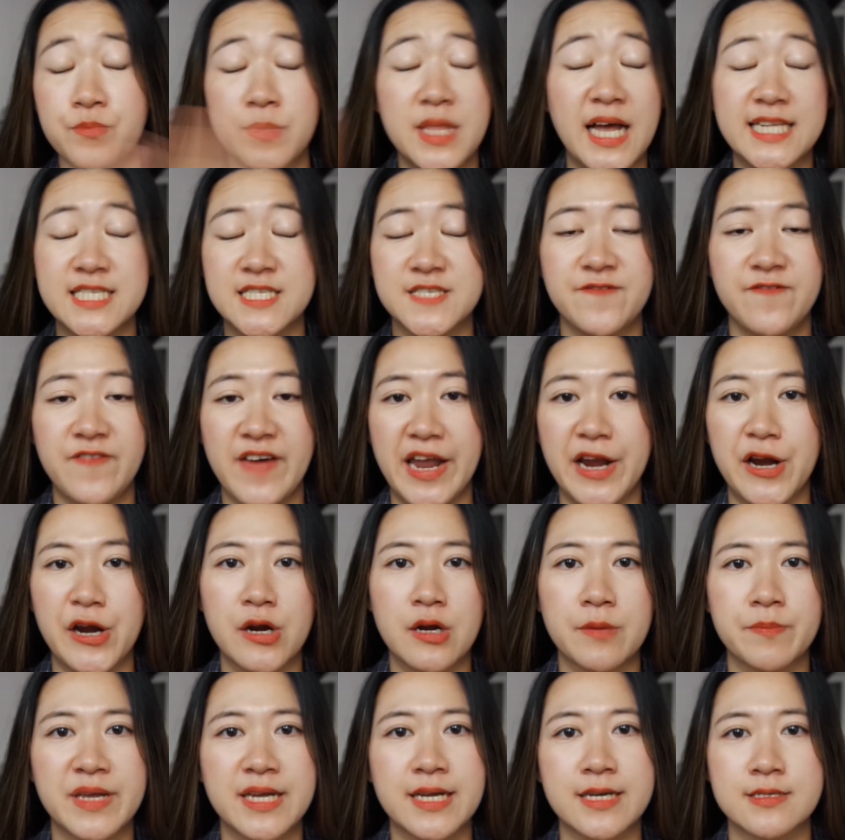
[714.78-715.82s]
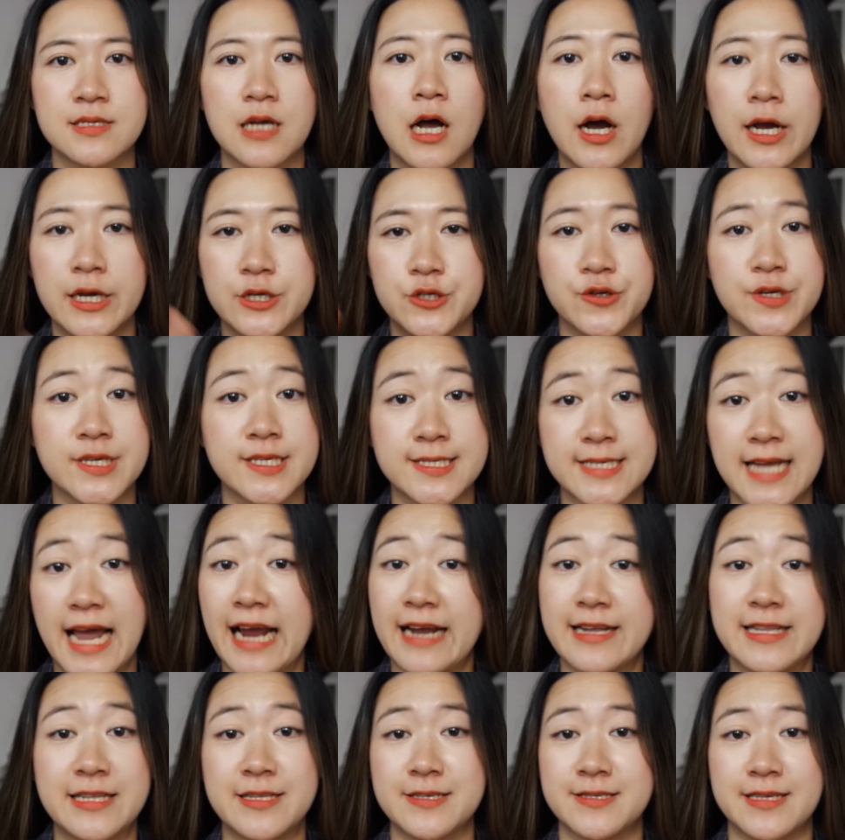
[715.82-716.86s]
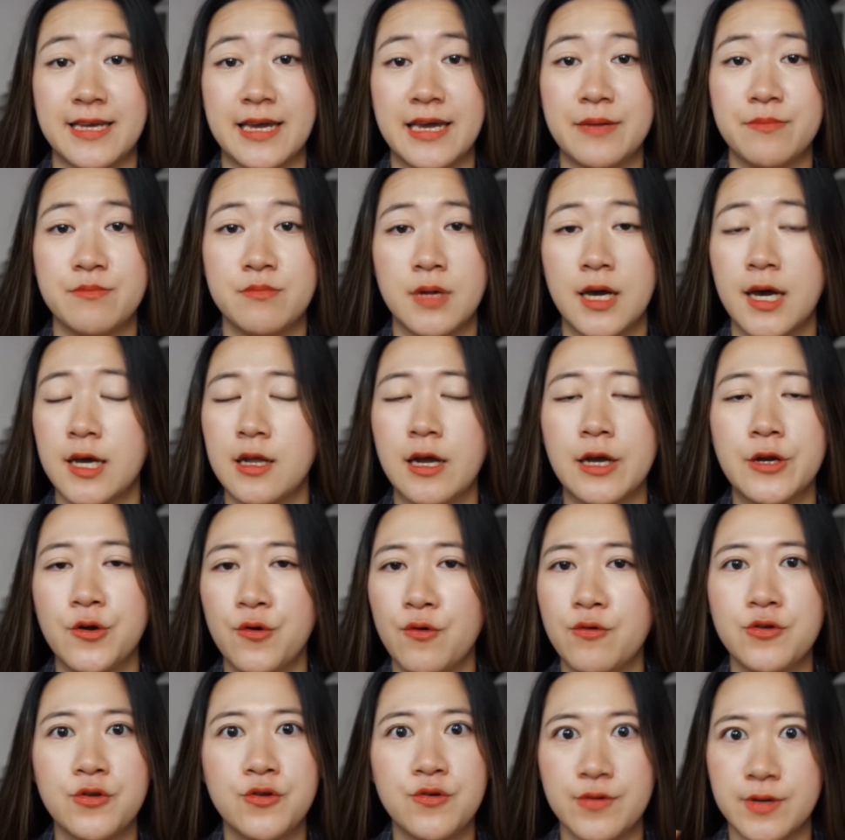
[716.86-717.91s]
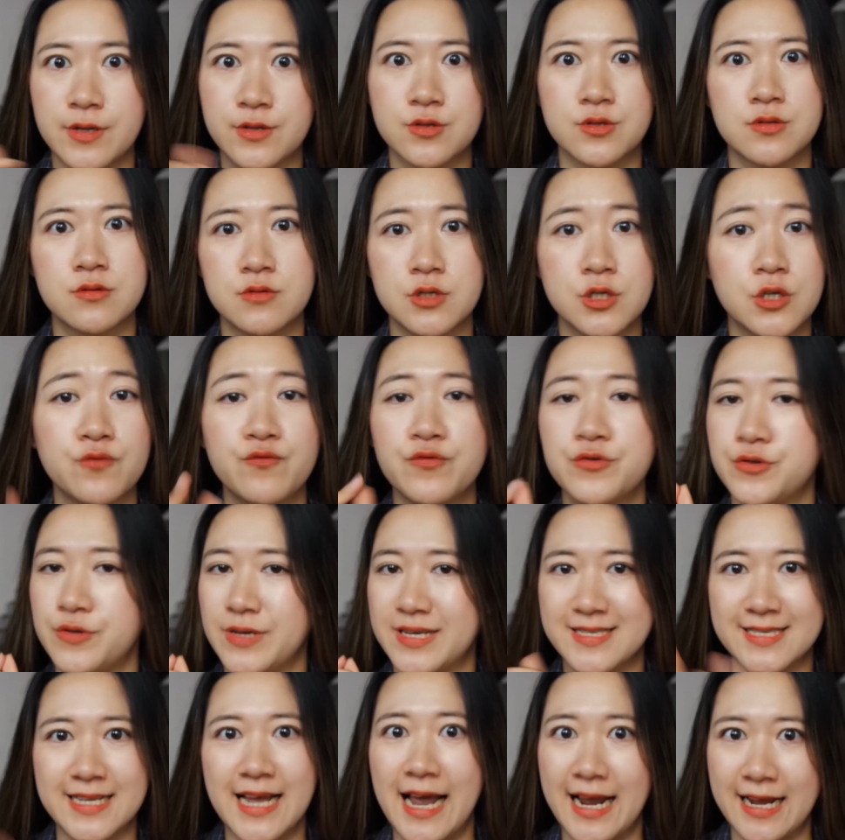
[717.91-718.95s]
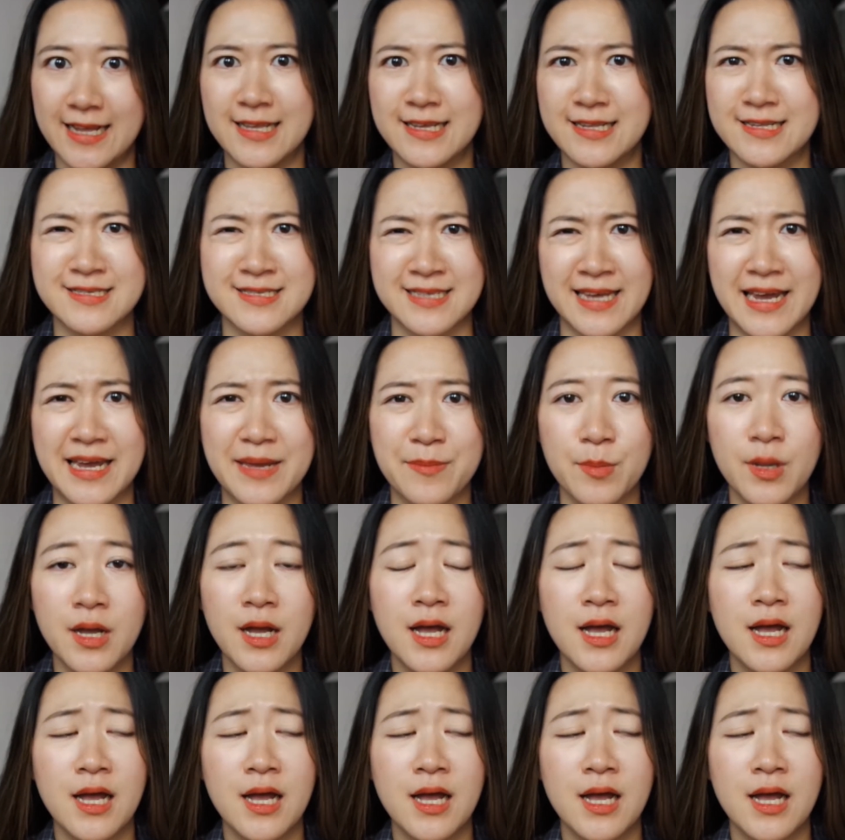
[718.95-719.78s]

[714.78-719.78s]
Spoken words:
That's fair, because I do exactly the same, and I know you would do exactly the same,